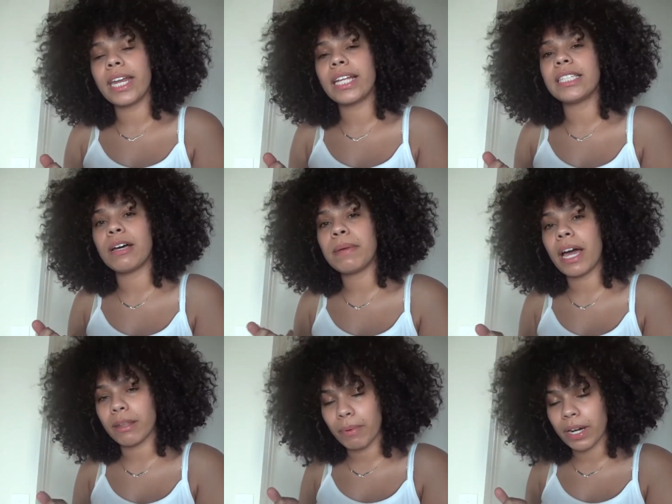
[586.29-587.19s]
and tell me
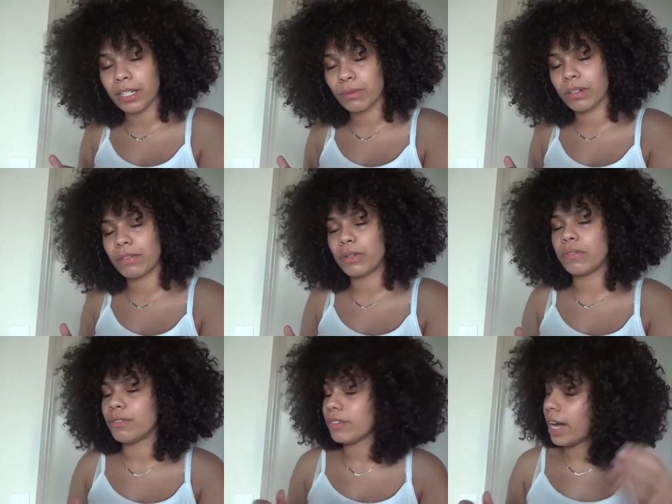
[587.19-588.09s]
how the products worked for you
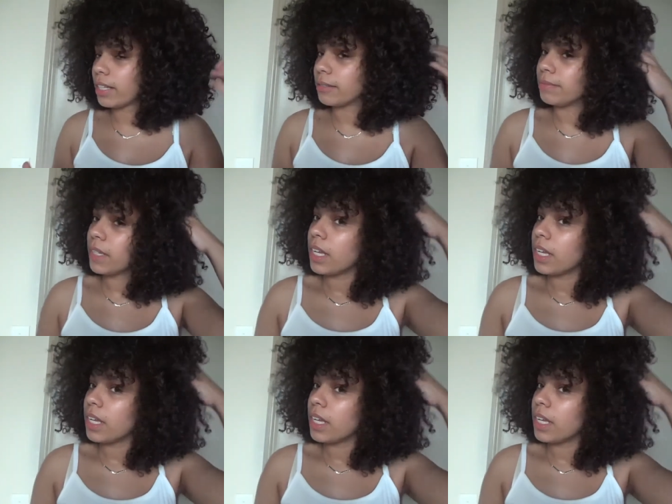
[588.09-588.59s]
if you tried them.